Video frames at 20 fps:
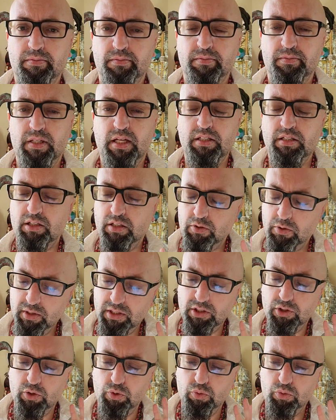That's the
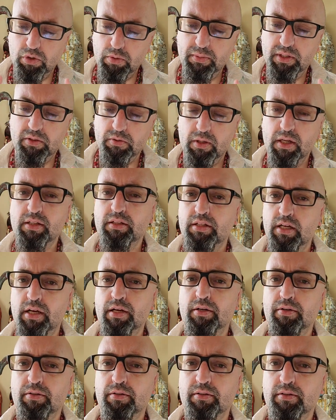crystal woman right
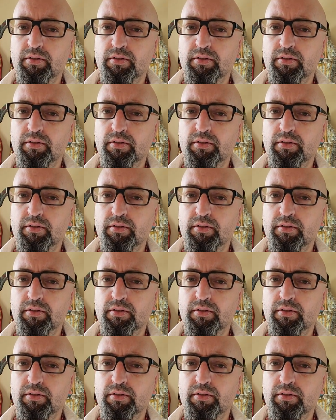there.